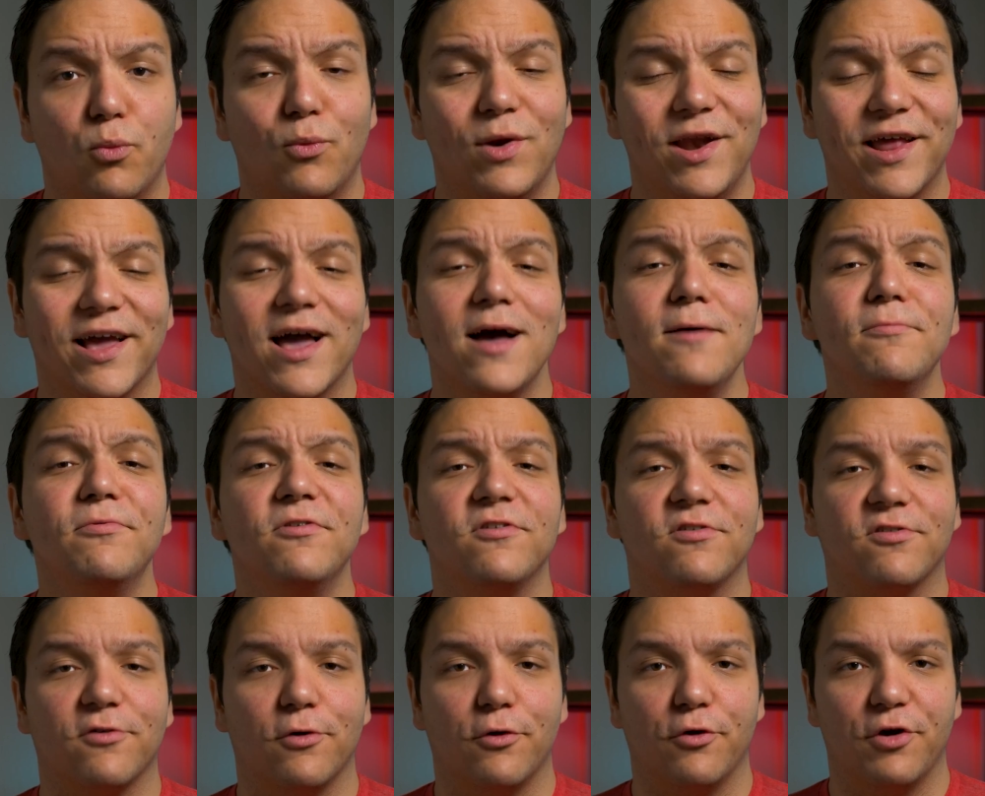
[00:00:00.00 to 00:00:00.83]
When it comes
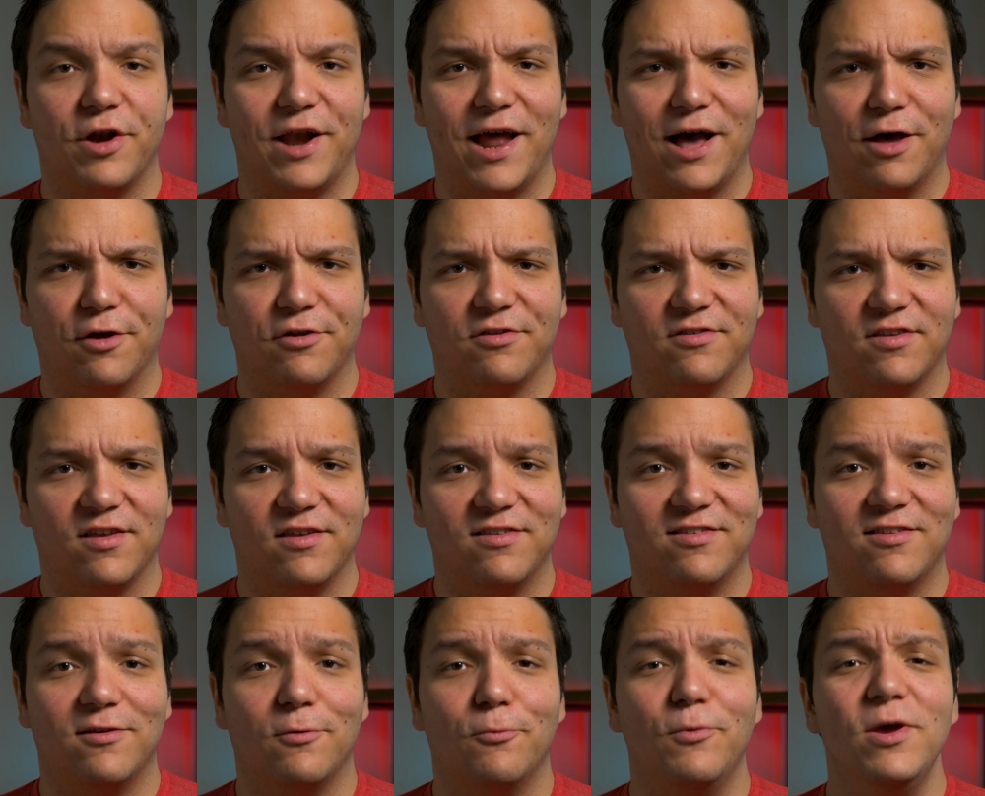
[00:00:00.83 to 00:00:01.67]
to score
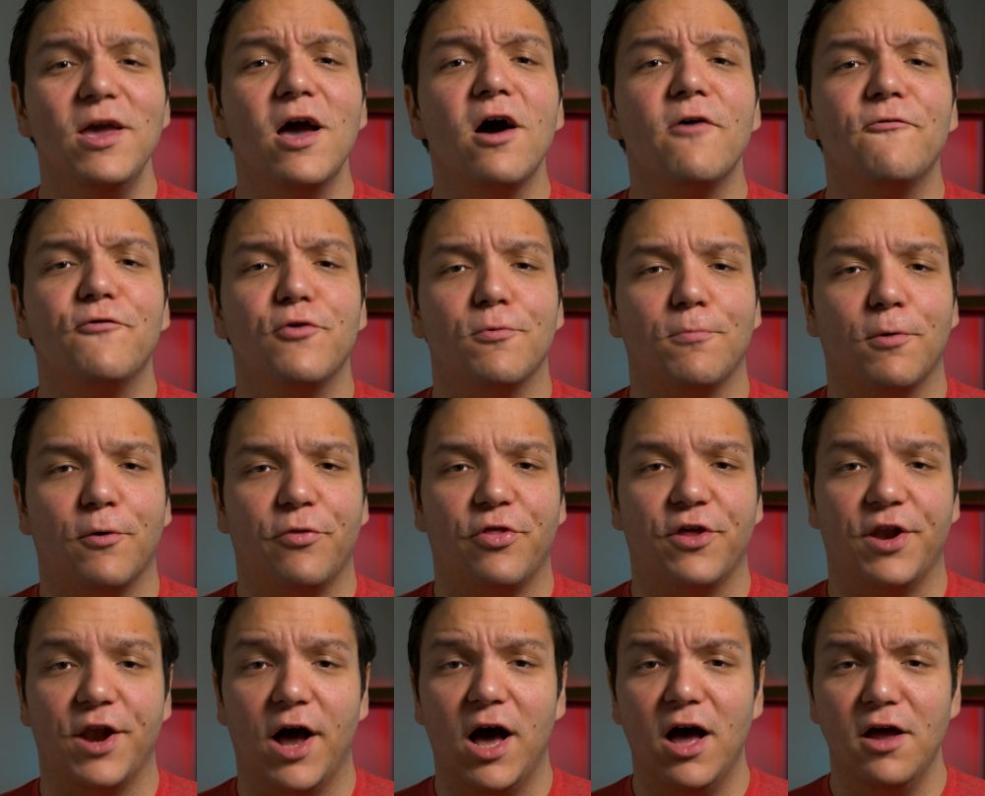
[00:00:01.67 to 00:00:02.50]
analysis, we offer
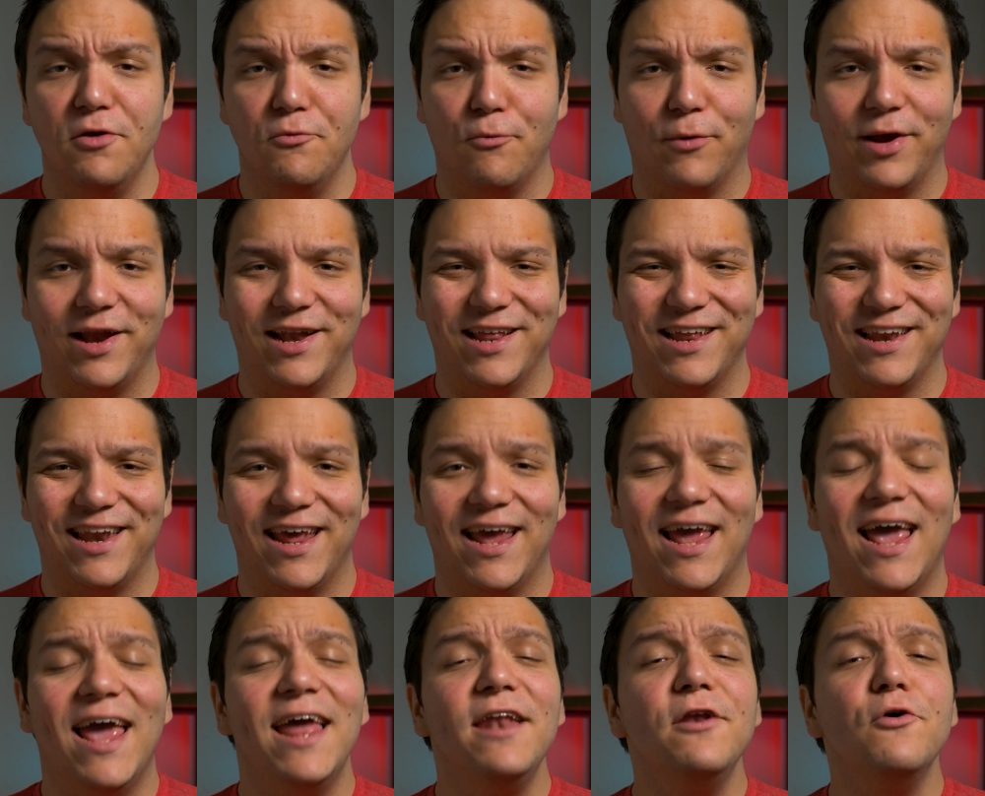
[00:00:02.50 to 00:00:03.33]
both an unweighted
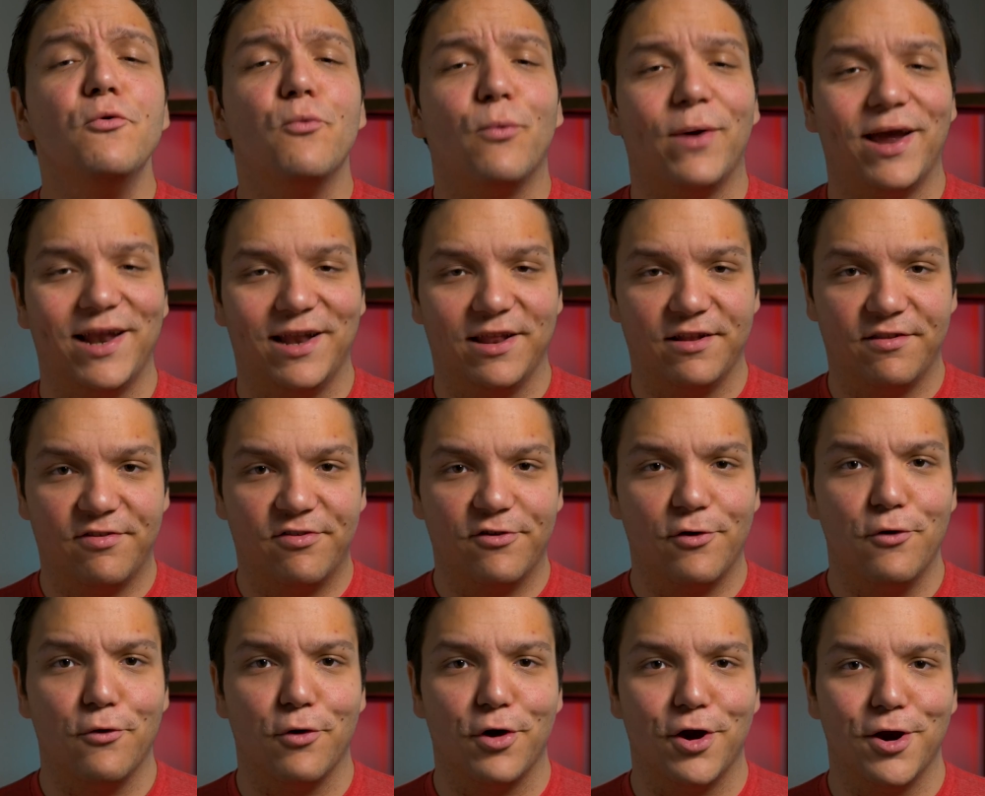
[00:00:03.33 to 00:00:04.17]
and a weighted
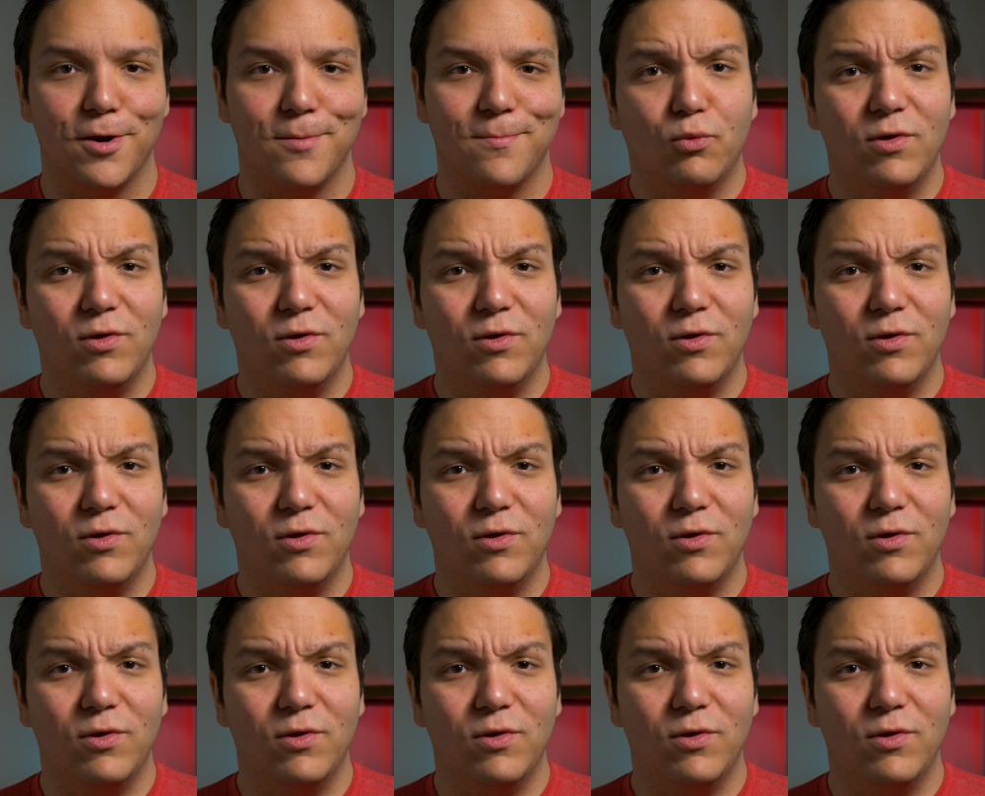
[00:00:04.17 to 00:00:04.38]
score.